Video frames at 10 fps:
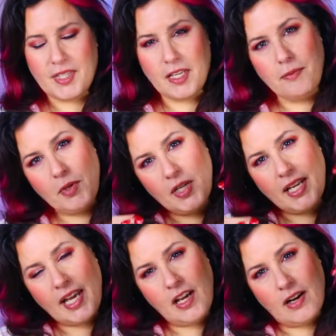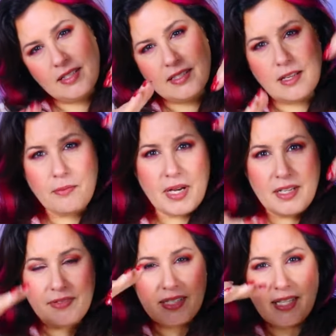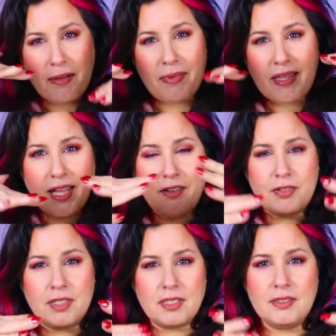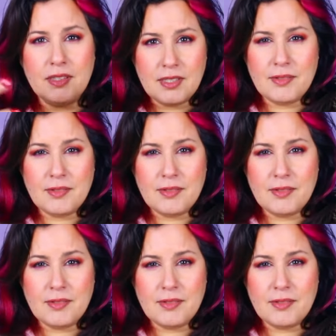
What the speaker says: Communicate on somewhat of a same level